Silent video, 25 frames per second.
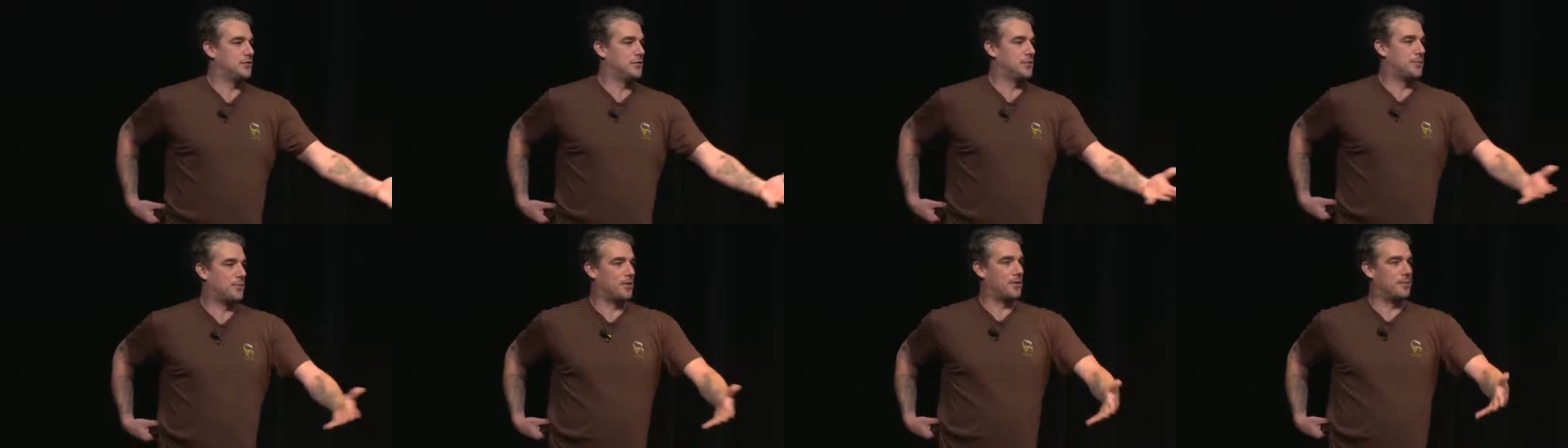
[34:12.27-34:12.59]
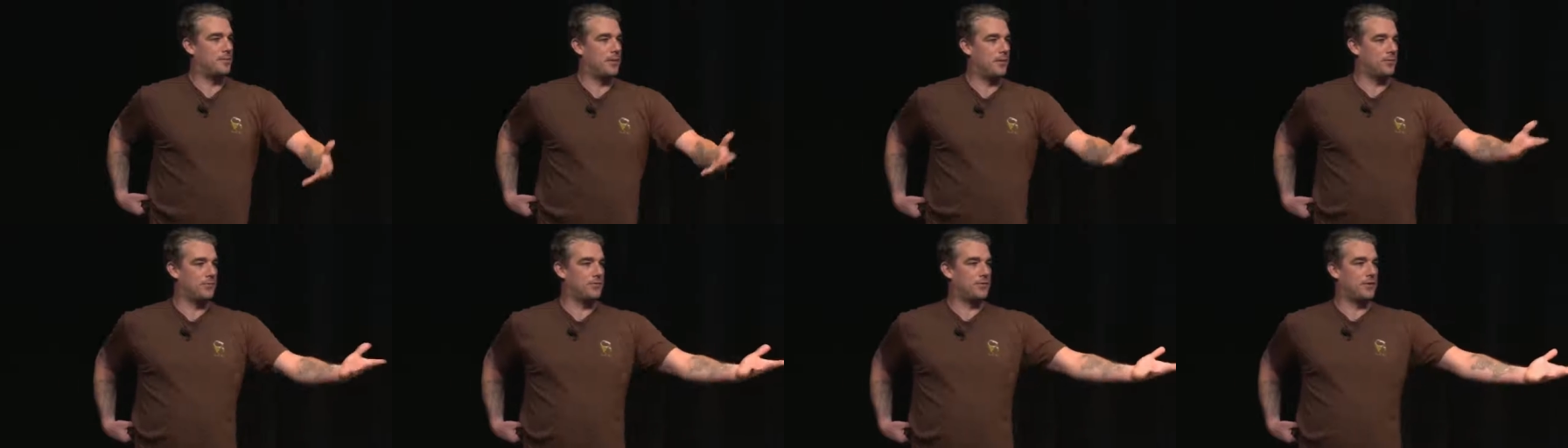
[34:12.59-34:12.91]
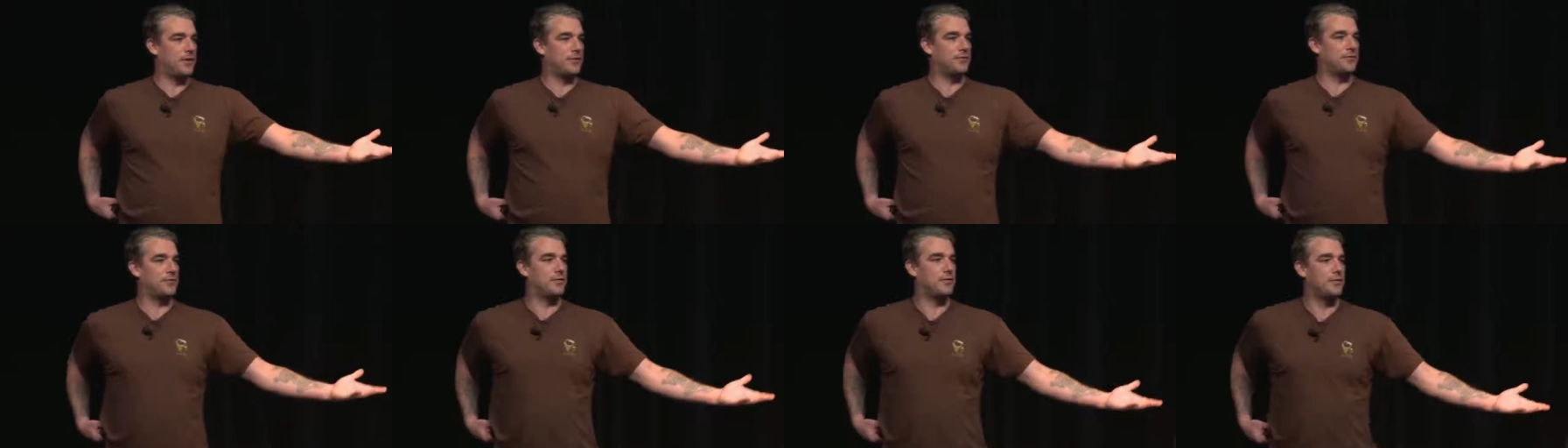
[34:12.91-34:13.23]
support
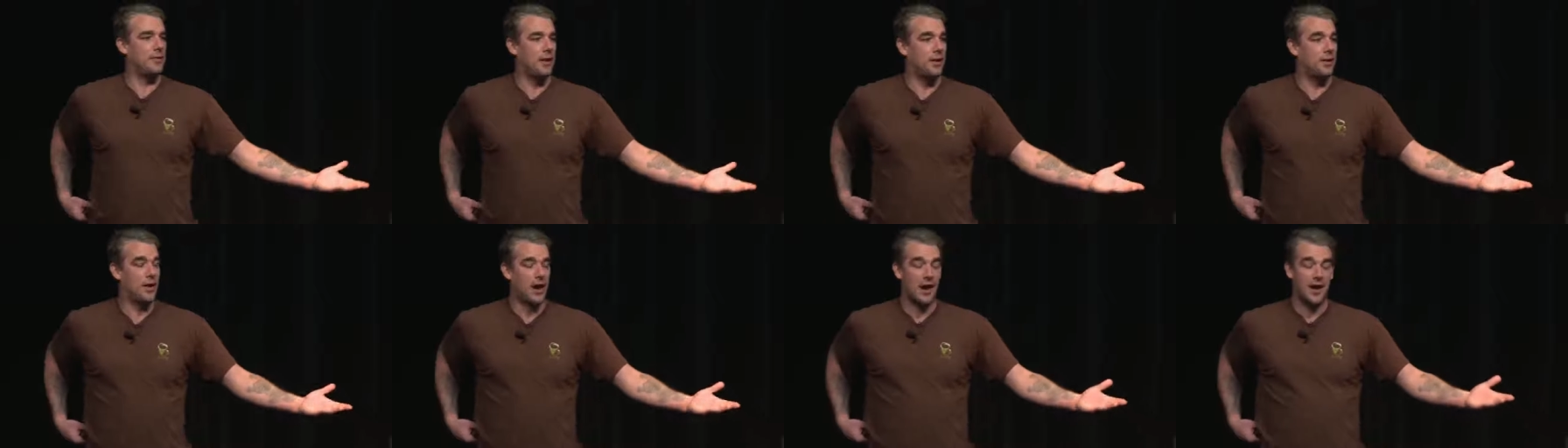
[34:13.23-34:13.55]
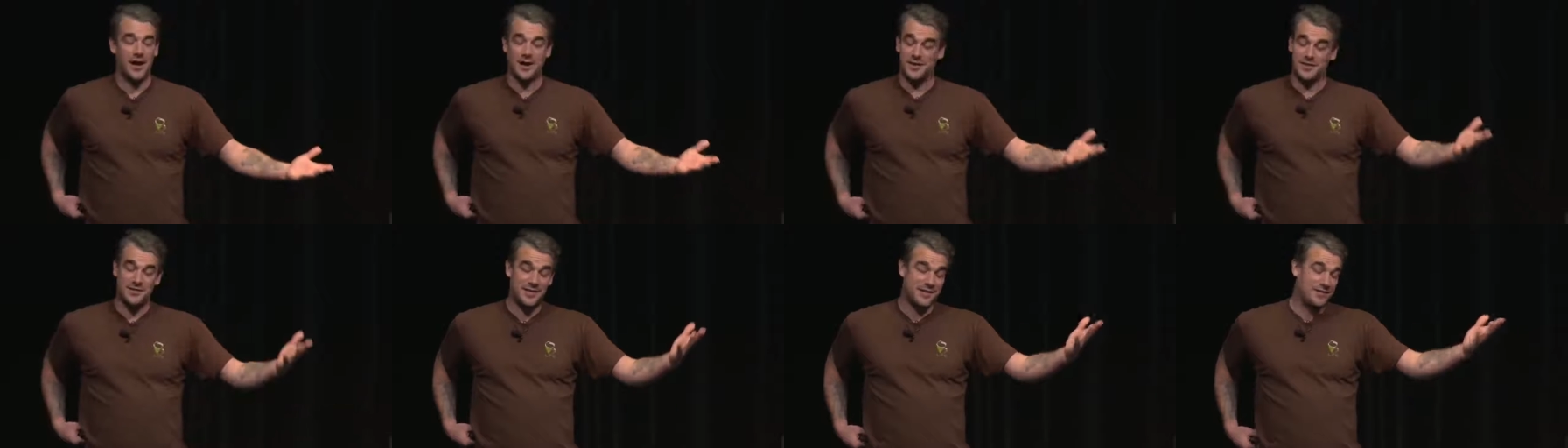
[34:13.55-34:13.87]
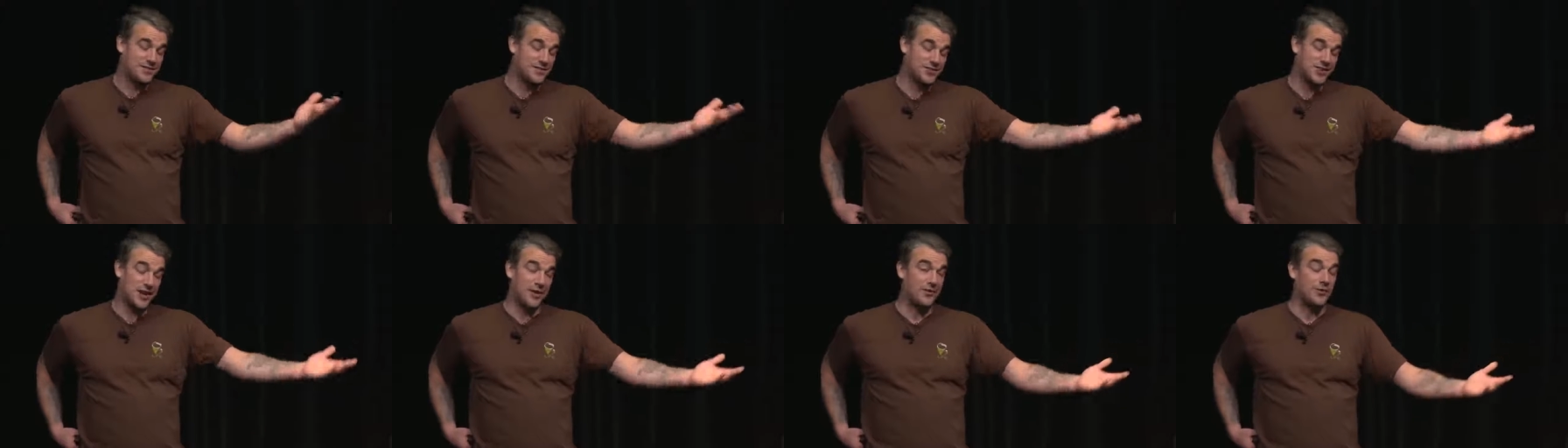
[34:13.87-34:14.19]
Postgres uh, uh
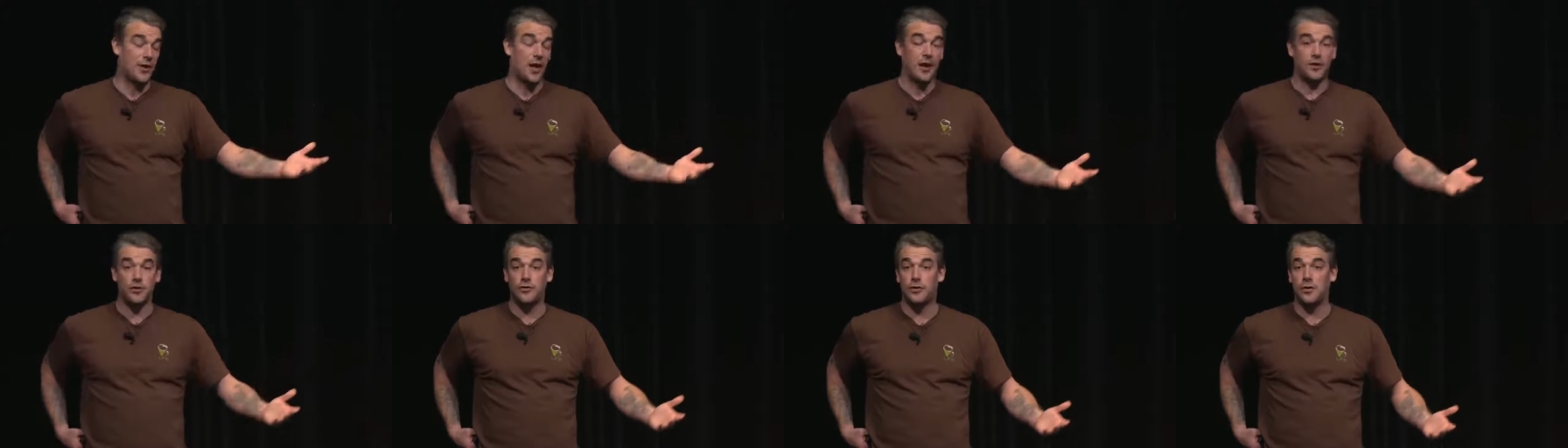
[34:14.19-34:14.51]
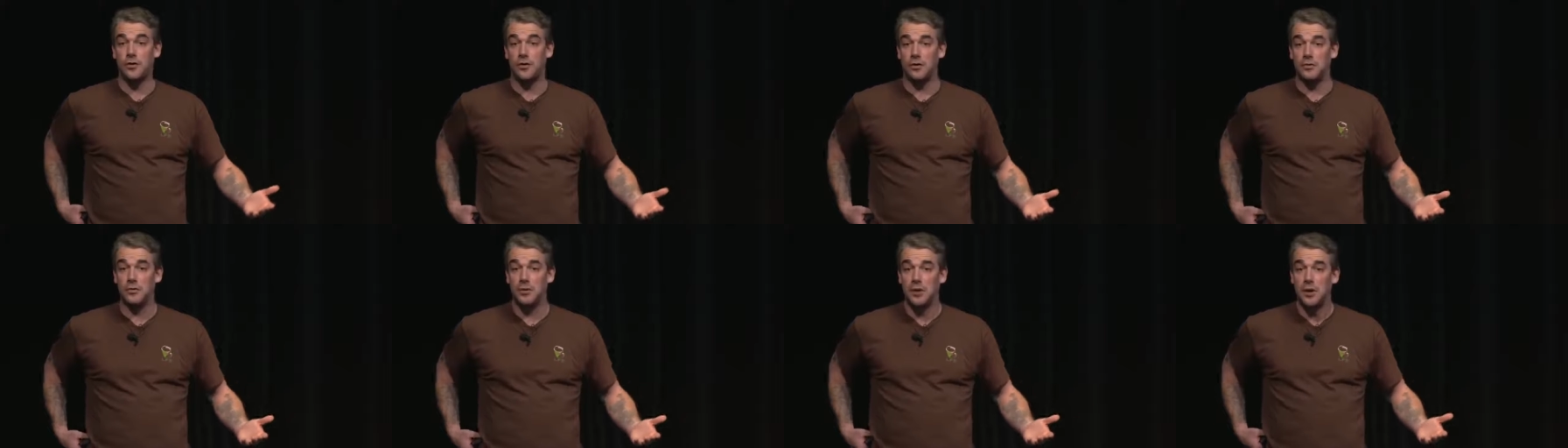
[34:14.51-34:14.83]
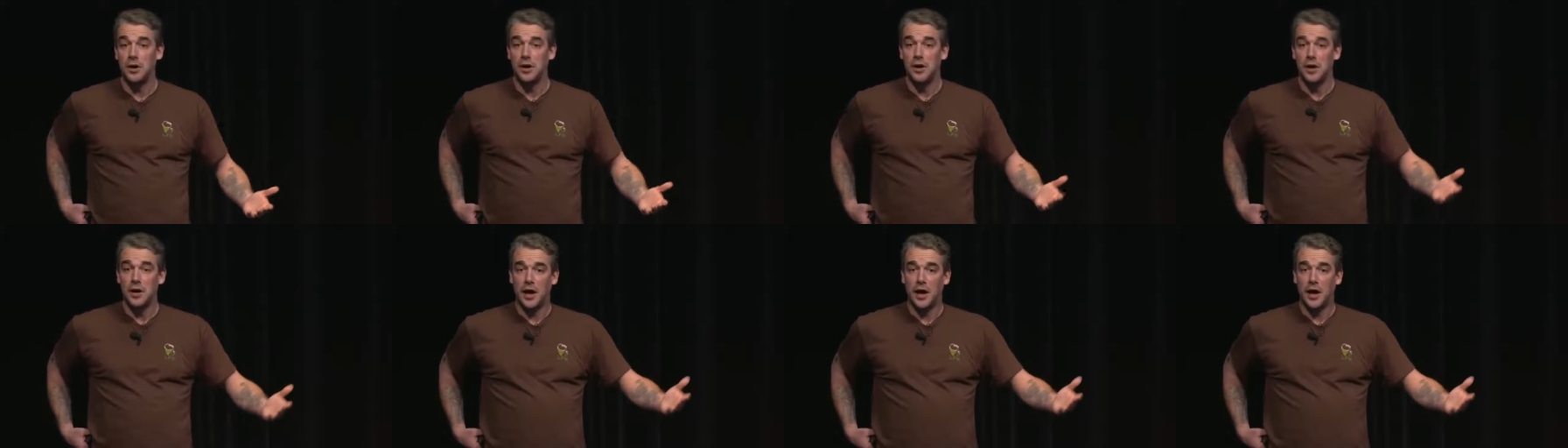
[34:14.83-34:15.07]
JSON too,